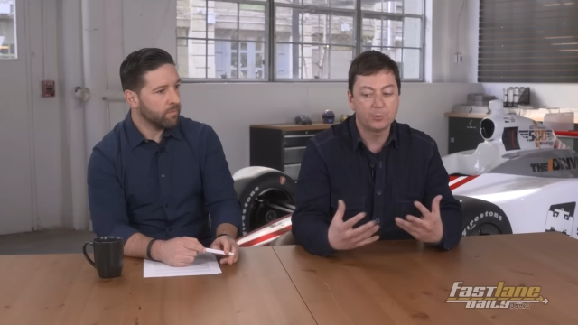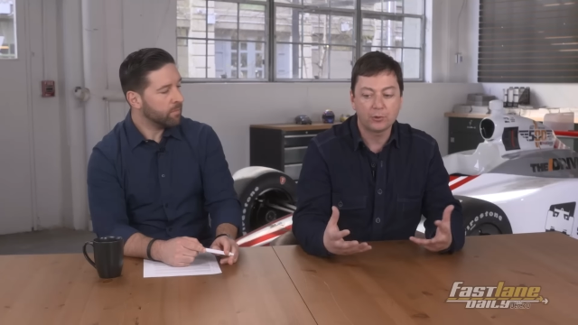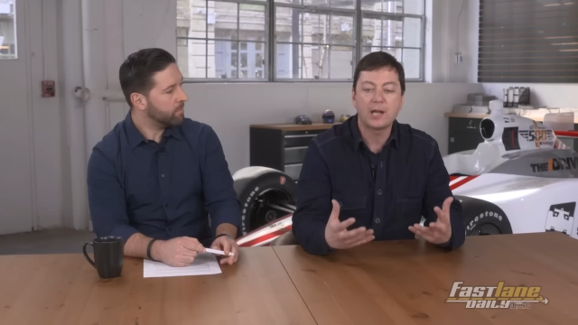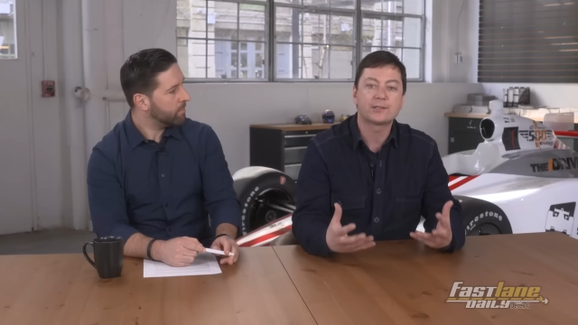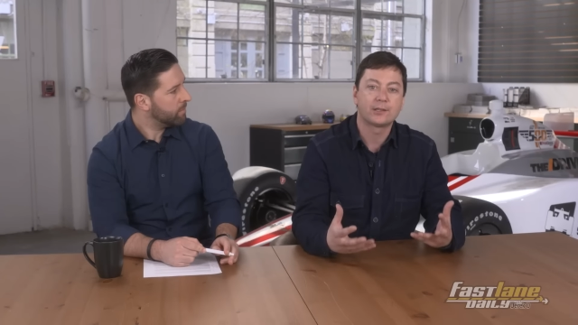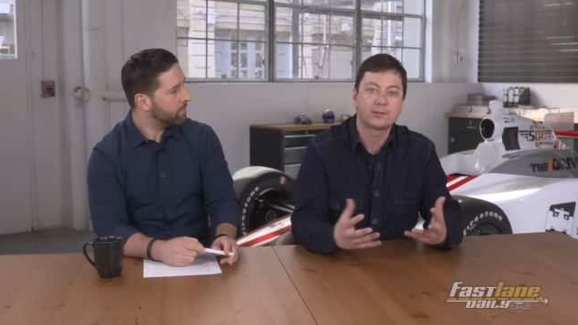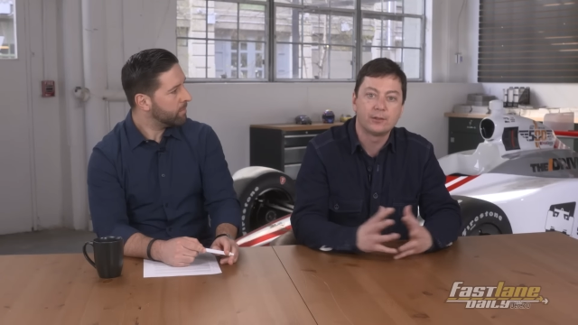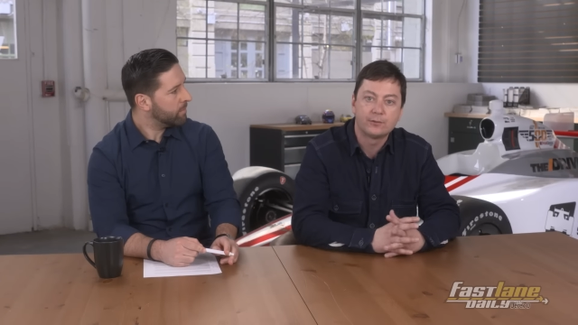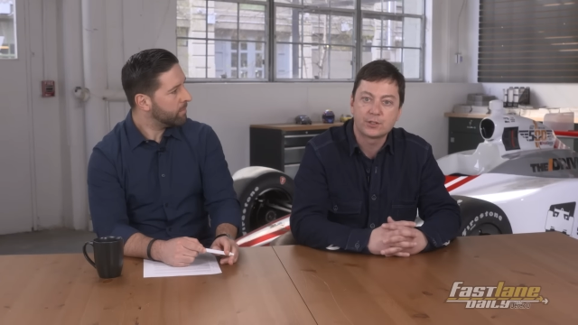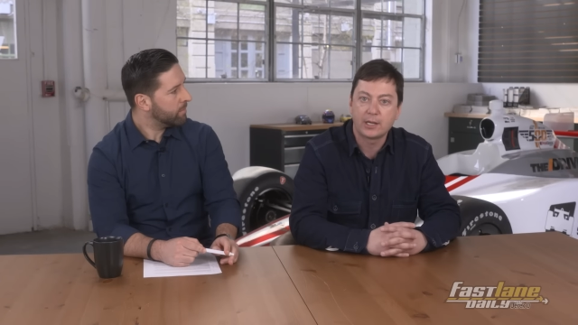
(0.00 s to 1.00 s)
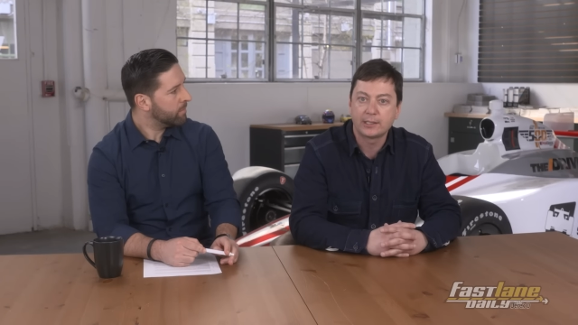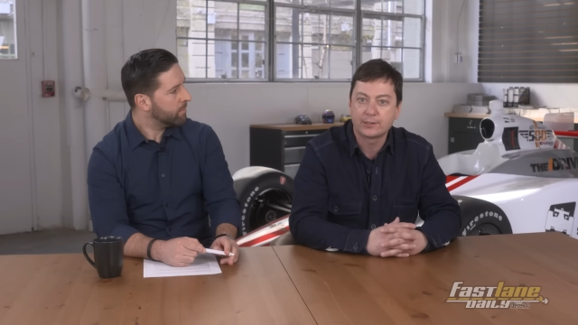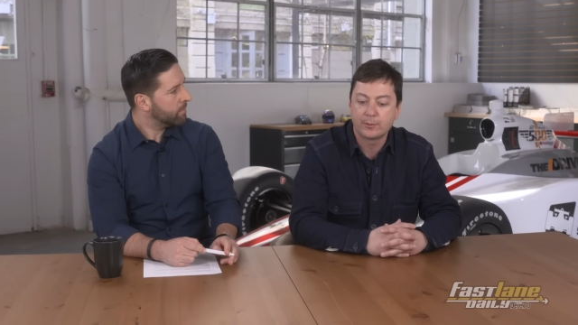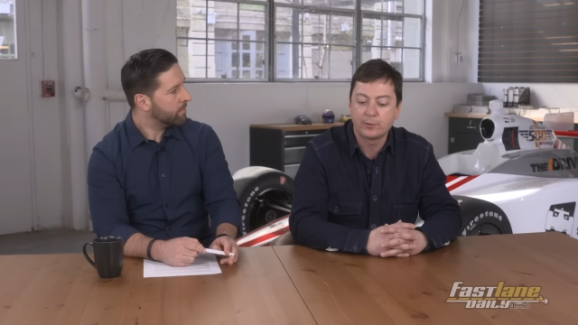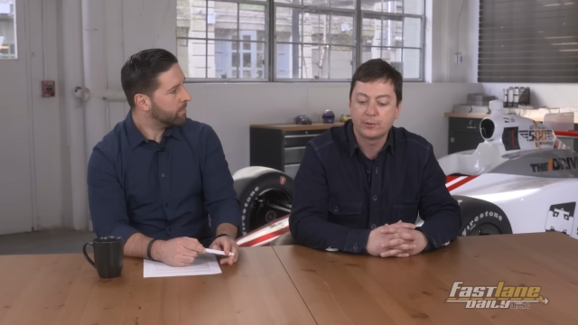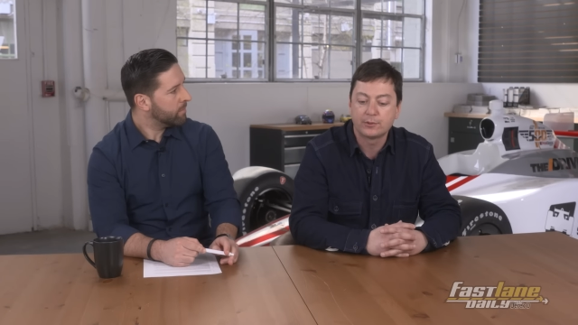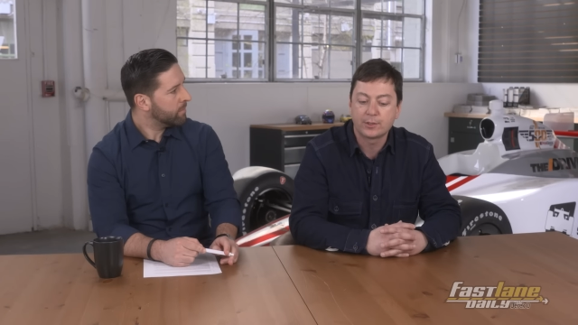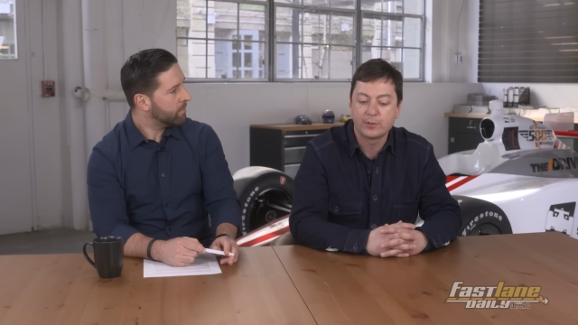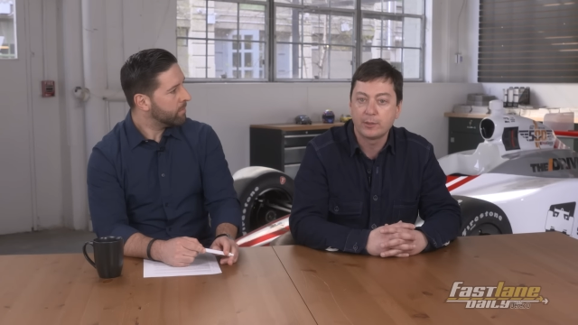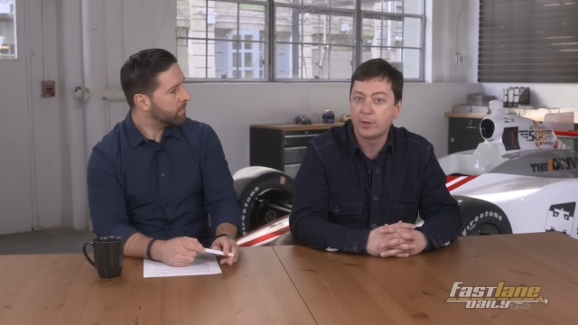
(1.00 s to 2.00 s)
Speaker 1: the process of signing some of
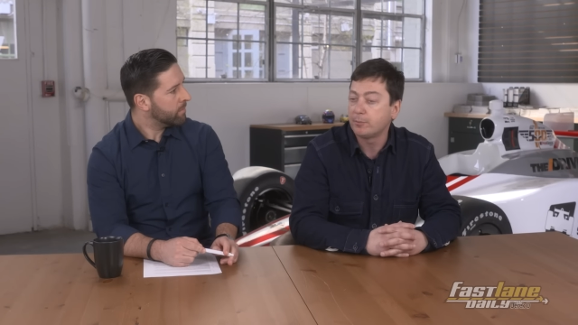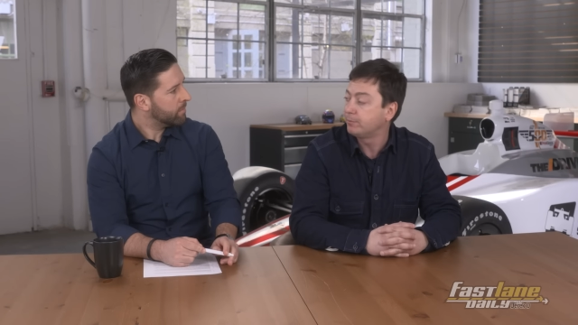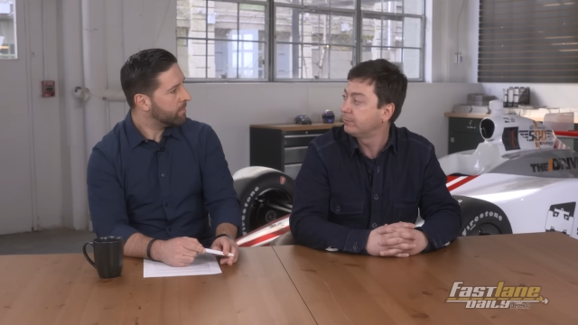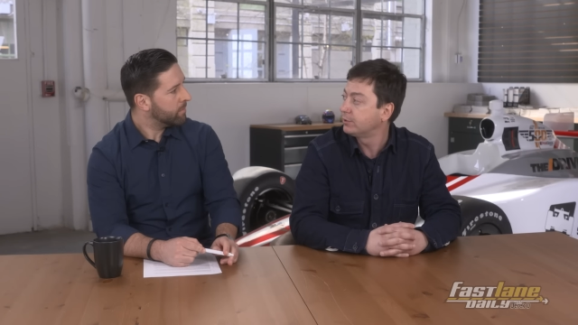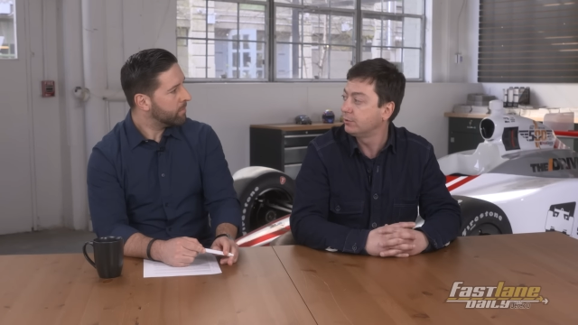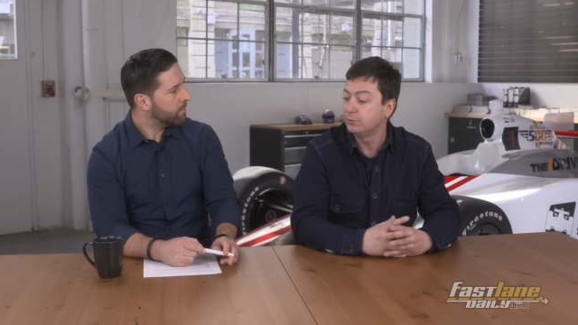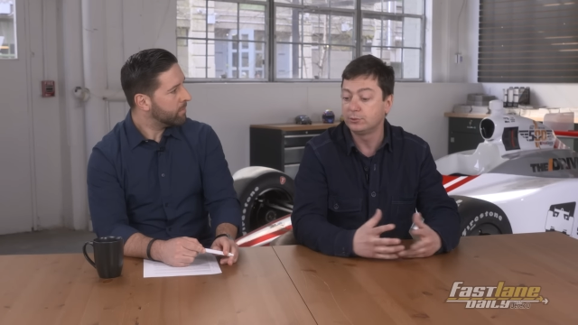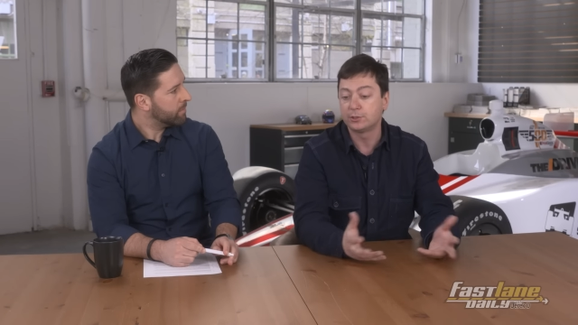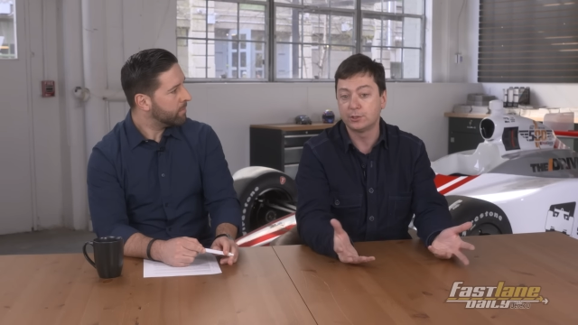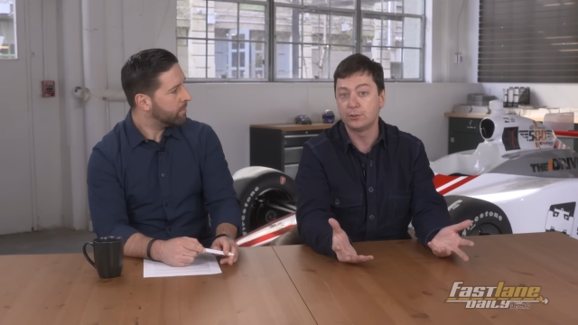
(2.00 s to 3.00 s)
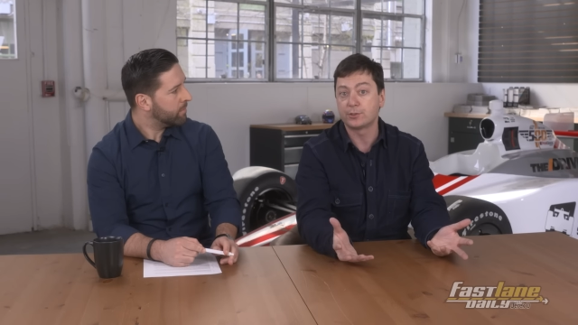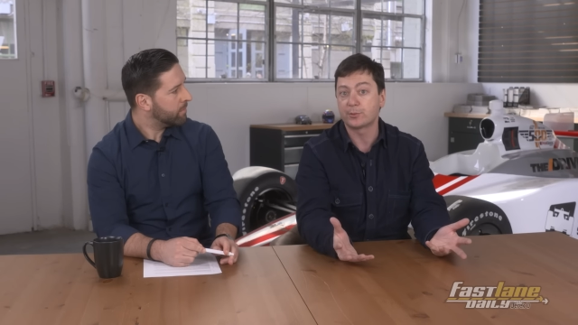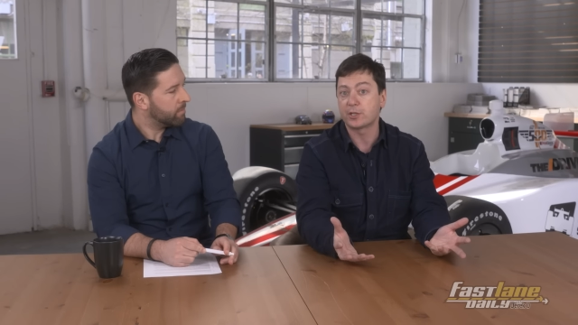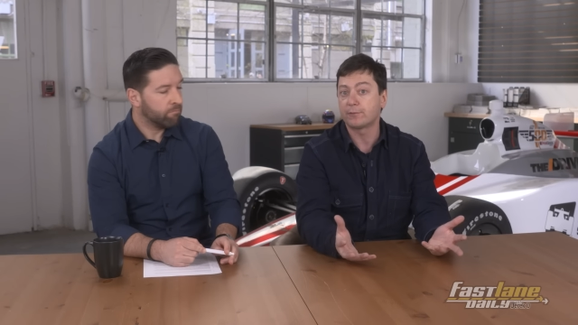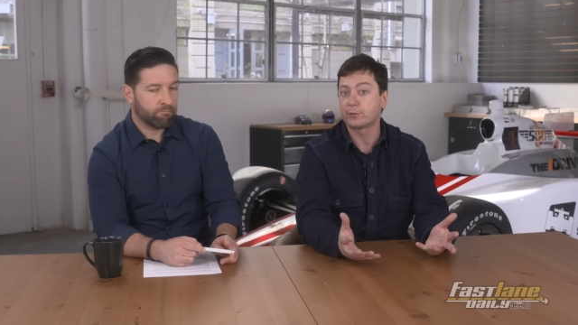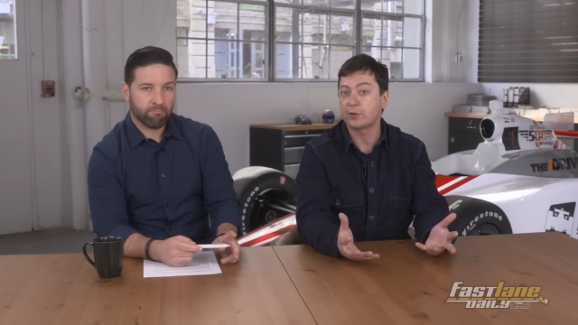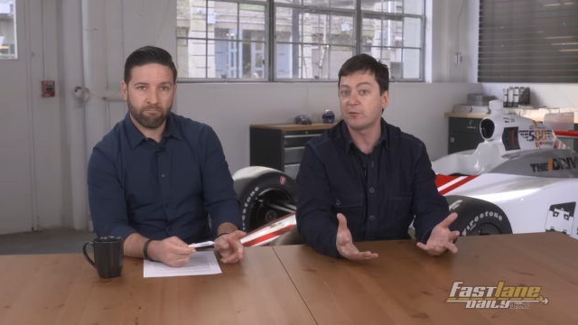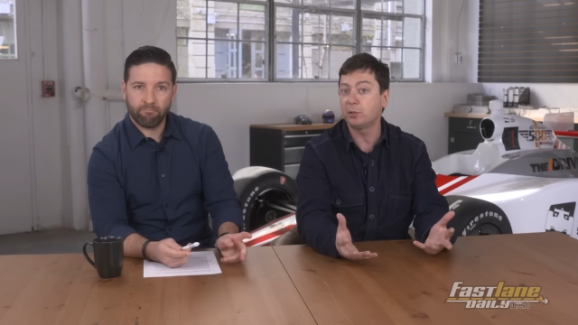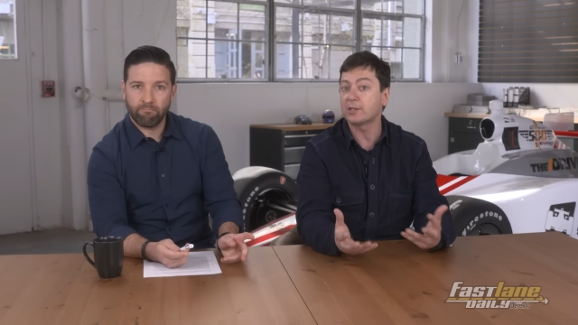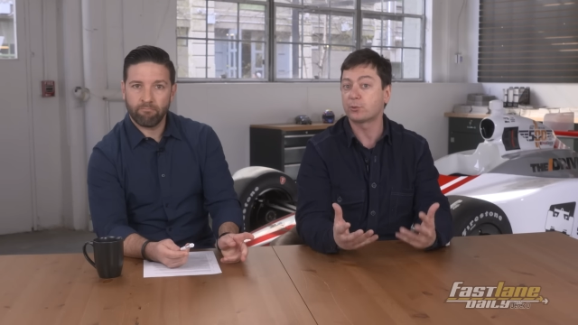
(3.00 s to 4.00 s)
some of them up to to do some stuff for
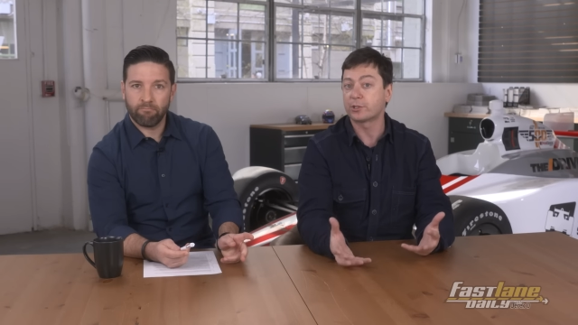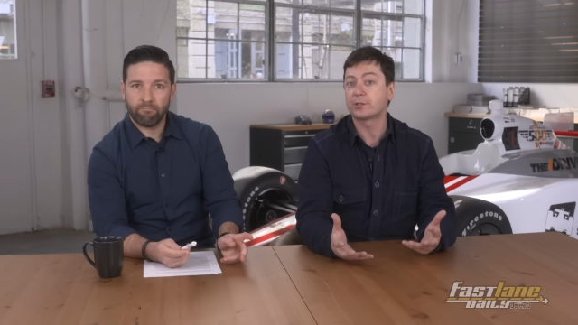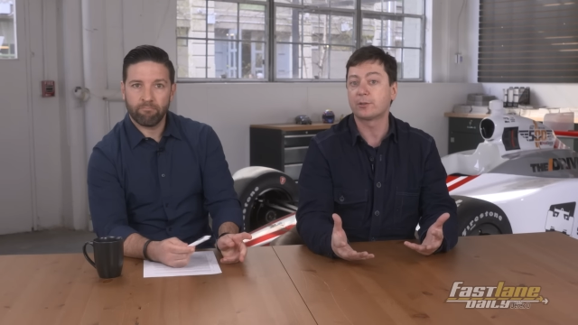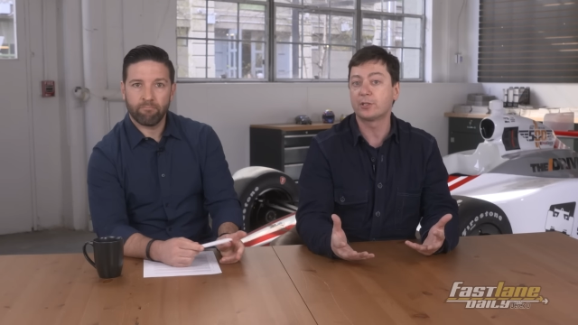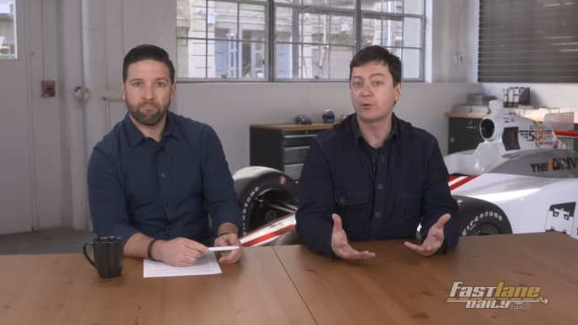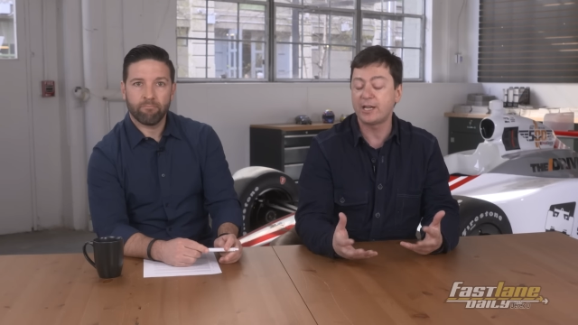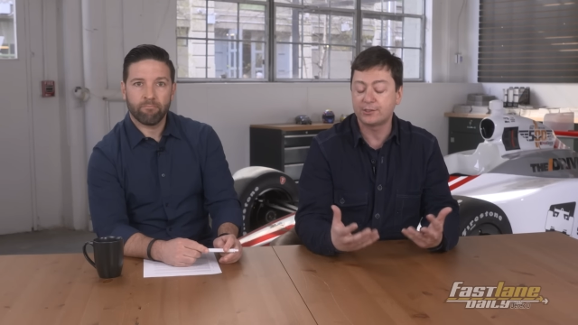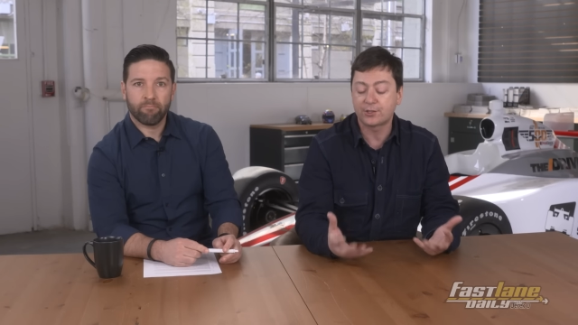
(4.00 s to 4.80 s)
Drive Plus, which is going to be great.